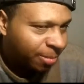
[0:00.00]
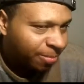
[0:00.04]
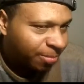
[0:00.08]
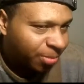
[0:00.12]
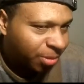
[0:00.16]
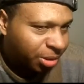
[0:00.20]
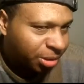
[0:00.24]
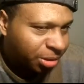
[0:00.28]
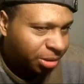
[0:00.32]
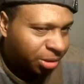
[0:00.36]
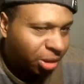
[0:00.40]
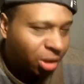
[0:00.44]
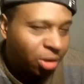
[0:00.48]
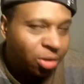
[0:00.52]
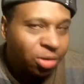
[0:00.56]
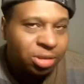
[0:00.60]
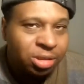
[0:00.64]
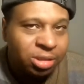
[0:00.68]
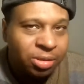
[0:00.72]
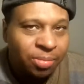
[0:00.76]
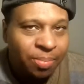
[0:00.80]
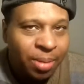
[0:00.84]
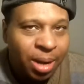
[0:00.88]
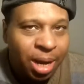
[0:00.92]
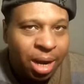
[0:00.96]
So
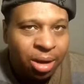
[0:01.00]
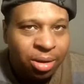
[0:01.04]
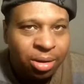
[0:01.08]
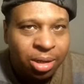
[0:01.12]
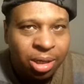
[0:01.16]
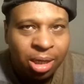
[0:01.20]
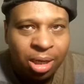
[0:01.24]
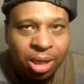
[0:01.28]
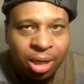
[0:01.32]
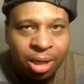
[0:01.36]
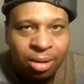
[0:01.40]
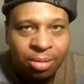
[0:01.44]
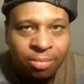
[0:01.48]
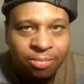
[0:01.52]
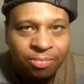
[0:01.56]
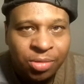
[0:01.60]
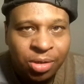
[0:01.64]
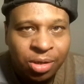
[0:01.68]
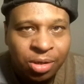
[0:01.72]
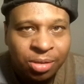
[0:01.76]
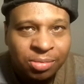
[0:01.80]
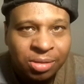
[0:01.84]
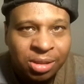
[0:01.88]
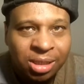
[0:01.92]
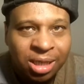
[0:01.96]
it's about,
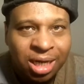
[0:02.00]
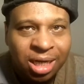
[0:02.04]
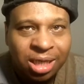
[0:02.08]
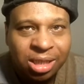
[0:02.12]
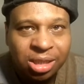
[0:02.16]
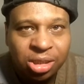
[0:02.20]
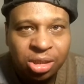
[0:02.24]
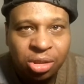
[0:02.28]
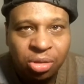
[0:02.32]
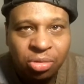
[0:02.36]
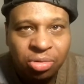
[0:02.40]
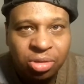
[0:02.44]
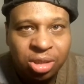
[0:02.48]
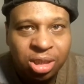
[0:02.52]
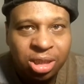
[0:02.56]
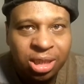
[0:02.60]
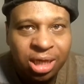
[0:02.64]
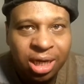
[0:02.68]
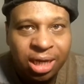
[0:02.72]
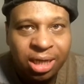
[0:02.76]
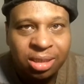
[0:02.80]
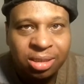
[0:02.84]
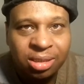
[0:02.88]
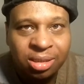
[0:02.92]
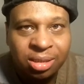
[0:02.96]

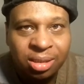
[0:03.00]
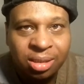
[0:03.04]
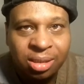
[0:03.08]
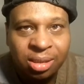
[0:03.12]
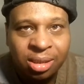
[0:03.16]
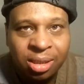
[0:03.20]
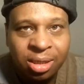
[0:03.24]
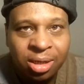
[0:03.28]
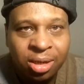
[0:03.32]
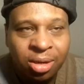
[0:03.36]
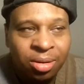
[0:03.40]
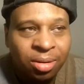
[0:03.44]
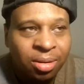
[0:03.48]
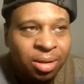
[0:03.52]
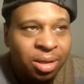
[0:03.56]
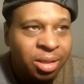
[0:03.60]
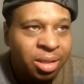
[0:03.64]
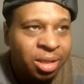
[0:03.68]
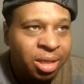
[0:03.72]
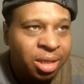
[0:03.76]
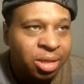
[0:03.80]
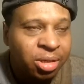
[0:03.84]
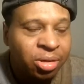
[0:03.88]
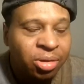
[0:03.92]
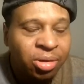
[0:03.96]
association, and
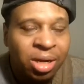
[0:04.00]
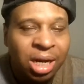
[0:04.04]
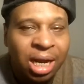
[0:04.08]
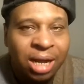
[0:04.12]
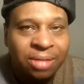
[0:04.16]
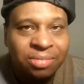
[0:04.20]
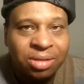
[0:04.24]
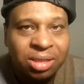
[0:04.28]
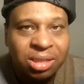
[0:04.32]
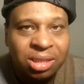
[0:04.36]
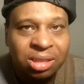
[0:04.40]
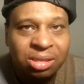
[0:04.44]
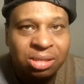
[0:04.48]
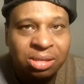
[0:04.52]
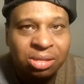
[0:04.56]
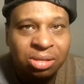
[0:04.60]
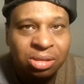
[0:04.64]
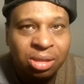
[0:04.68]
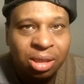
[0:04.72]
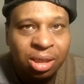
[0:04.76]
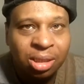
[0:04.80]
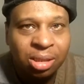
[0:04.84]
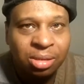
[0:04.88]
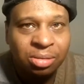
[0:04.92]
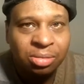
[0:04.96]
then you're going to have
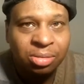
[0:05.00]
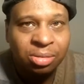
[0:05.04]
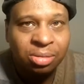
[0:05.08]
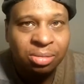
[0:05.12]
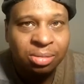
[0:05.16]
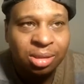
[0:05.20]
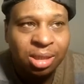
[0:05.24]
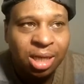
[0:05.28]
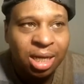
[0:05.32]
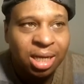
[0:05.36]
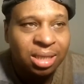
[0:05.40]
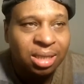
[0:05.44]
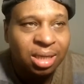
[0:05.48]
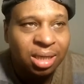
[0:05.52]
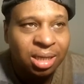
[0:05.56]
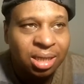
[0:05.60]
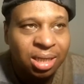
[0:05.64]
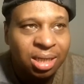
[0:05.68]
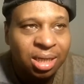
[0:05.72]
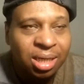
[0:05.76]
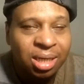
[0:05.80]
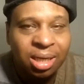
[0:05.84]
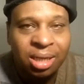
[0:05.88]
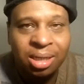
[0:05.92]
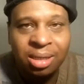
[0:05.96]
to take the
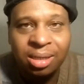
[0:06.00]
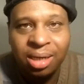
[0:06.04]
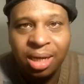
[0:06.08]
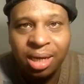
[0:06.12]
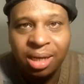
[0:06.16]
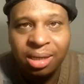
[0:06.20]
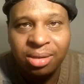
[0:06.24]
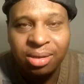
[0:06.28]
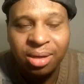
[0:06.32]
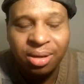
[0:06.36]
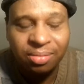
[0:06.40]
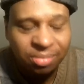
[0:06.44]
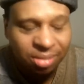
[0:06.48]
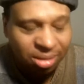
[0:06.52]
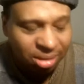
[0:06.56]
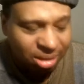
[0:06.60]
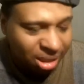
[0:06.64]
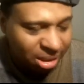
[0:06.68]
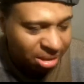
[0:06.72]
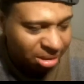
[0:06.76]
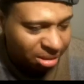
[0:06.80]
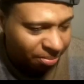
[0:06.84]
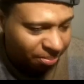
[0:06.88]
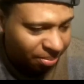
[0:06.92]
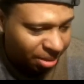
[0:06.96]
good and you have to
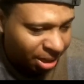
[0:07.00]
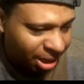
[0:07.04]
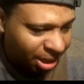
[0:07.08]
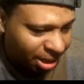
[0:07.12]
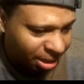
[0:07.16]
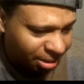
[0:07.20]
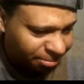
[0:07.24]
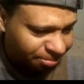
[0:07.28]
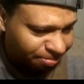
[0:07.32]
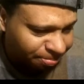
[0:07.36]
take the bad.